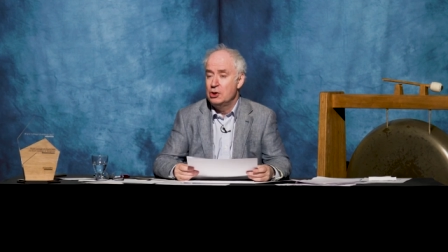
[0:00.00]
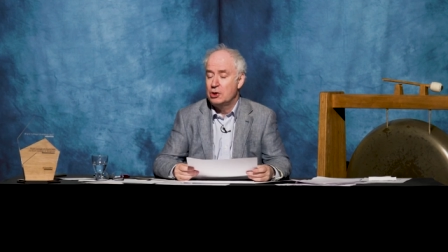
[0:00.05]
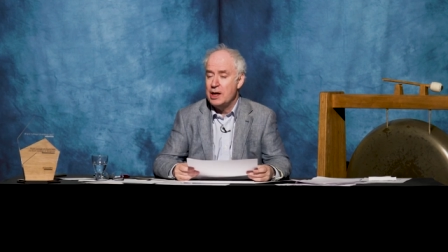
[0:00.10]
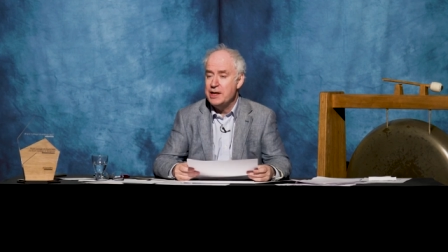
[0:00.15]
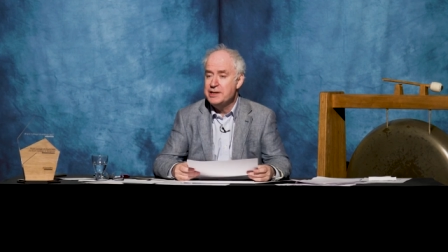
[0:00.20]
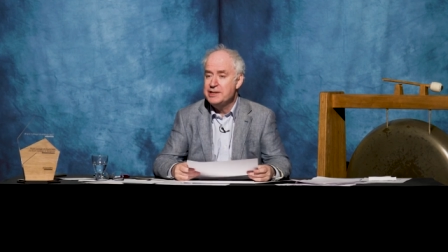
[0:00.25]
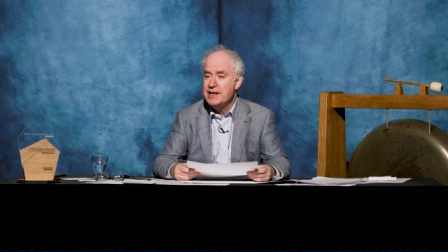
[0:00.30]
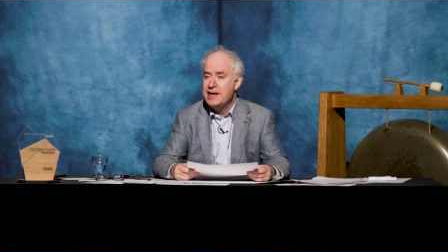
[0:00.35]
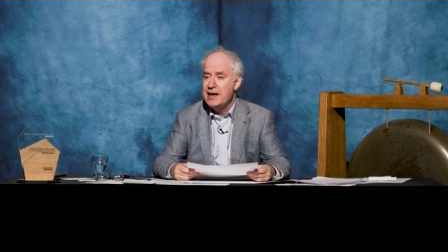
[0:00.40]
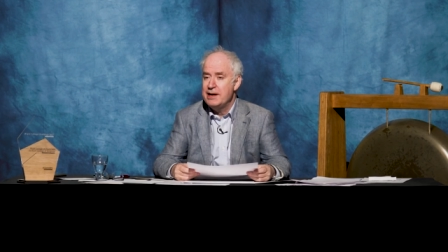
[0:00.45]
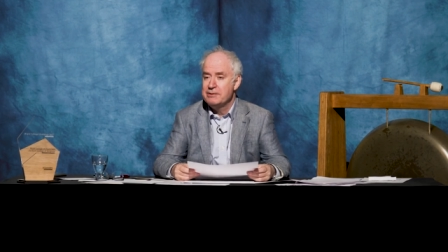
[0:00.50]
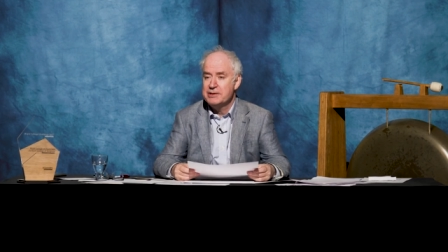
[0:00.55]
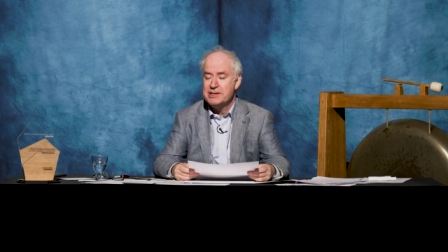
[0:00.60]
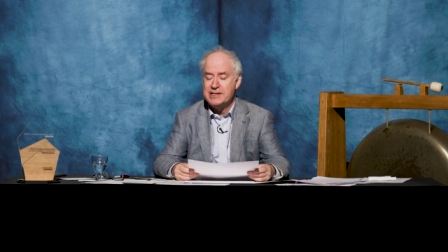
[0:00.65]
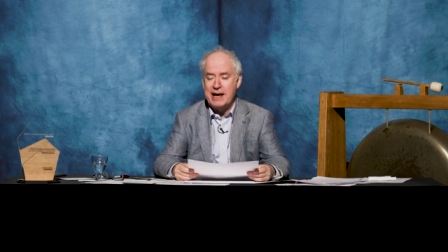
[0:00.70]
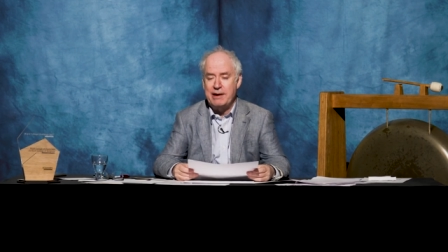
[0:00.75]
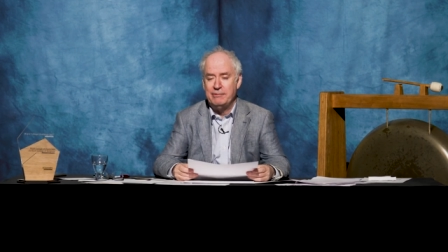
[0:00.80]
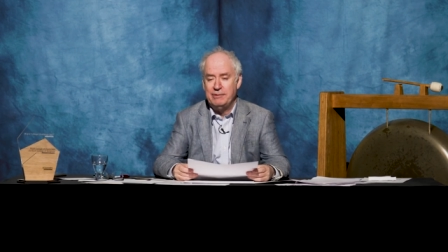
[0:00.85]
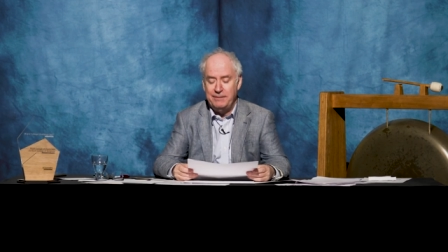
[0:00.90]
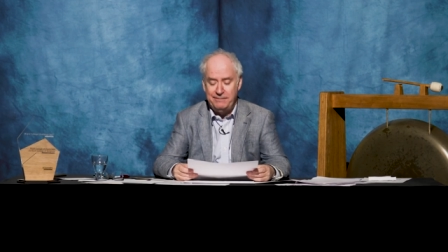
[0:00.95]
You're going to hear a
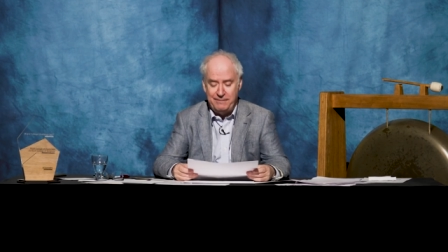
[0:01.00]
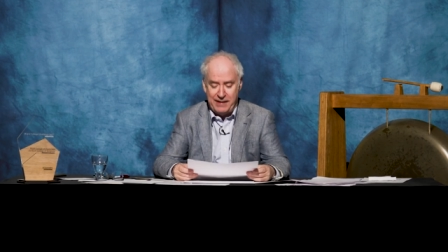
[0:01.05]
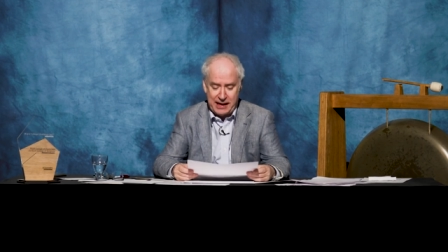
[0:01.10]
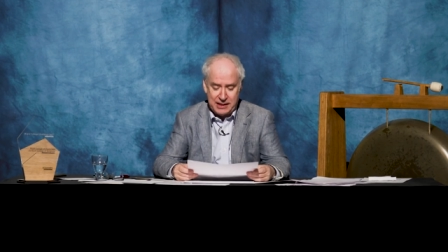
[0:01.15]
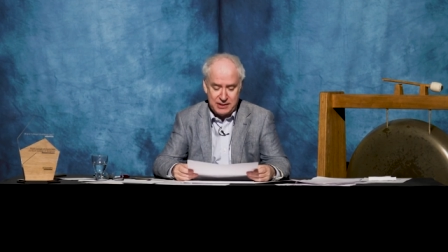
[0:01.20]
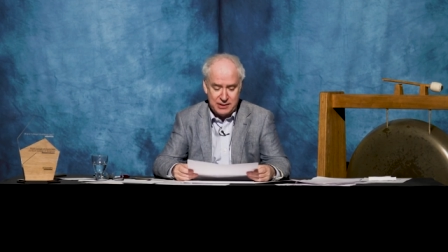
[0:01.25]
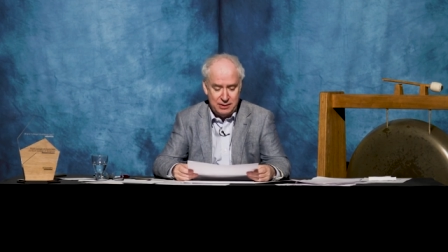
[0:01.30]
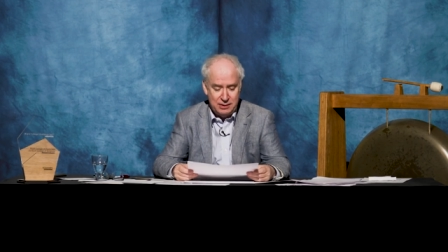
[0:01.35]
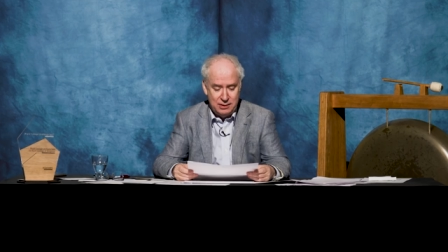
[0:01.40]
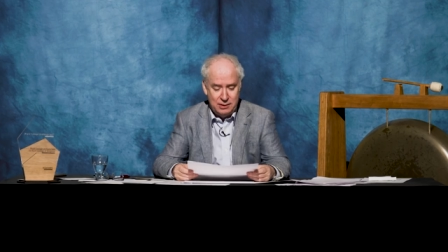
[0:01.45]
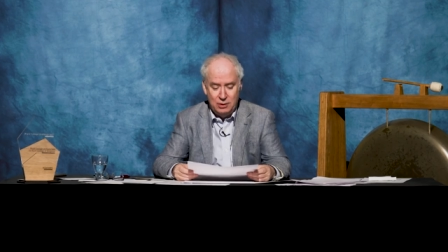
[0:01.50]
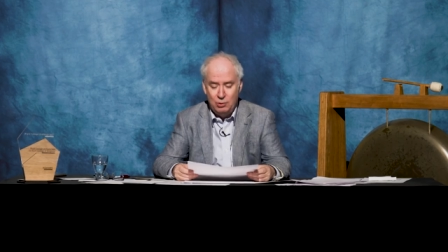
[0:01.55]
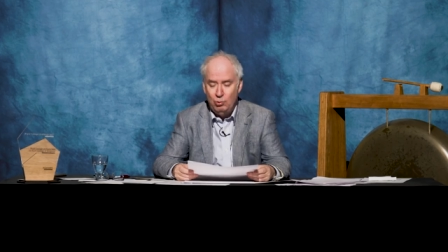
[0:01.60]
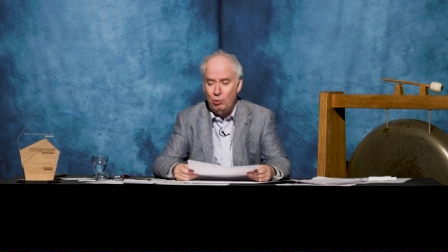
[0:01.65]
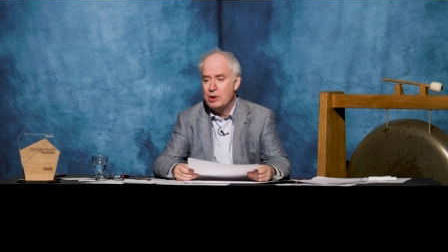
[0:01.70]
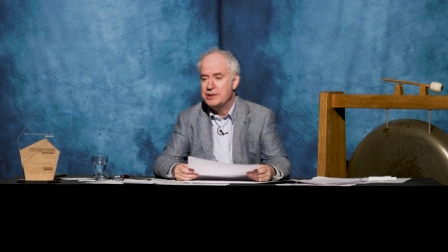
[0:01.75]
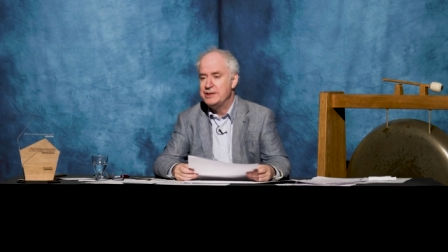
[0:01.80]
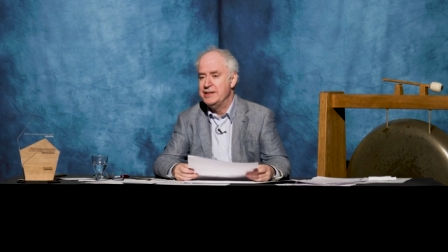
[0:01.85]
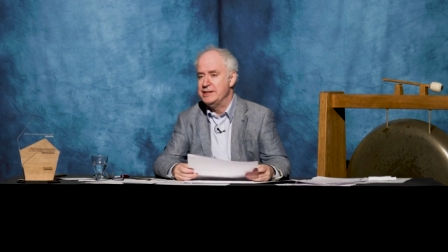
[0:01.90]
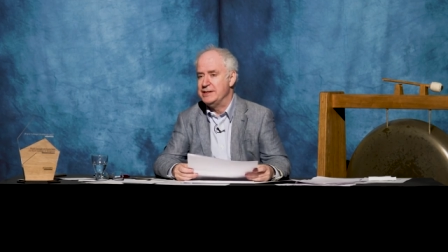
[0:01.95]
sound effect.
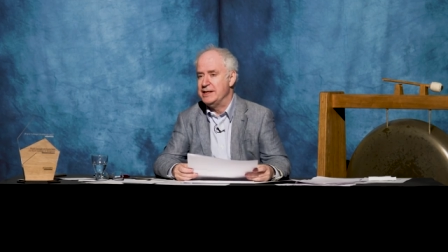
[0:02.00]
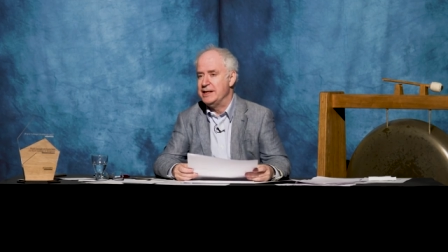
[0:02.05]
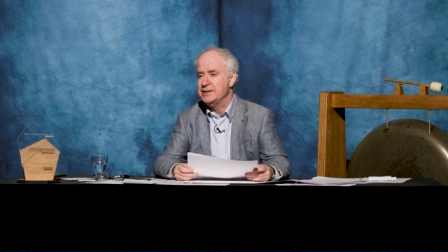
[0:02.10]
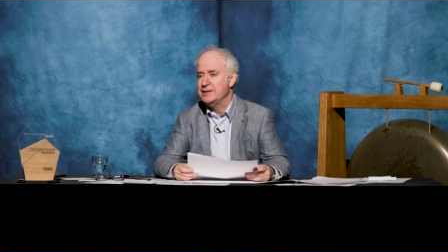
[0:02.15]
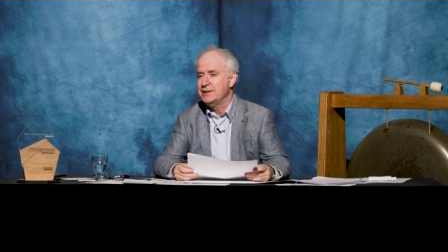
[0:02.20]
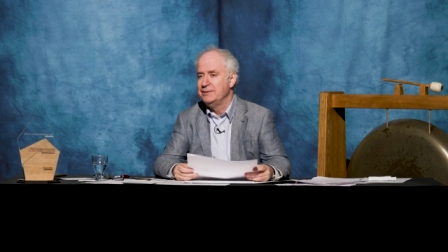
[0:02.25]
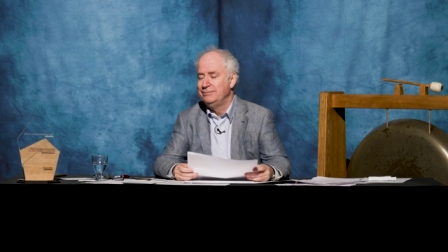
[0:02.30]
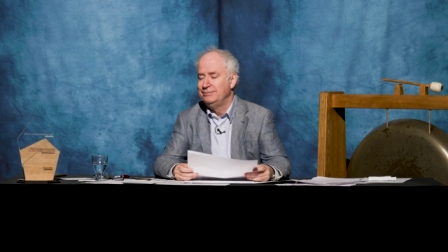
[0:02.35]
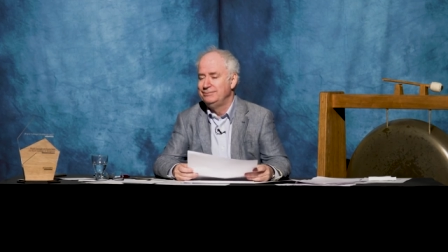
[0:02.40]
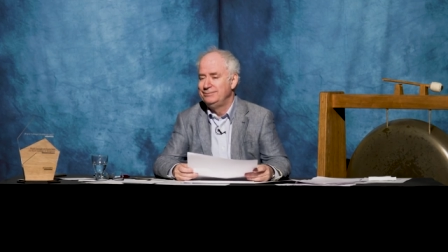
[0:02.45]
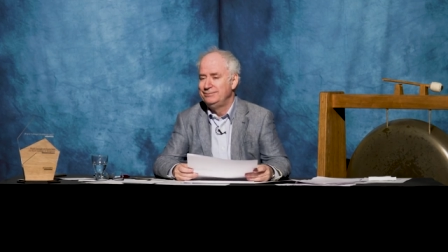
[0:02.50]
What is it?